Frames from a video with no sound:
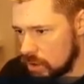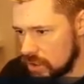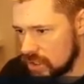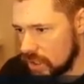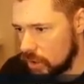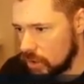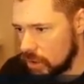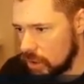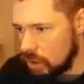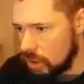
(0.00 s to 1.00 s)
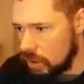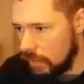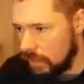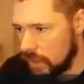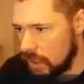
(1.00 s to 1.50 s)
Did he stay on?
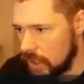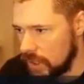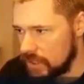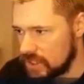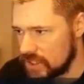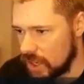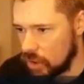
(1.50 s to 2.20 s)
He did stay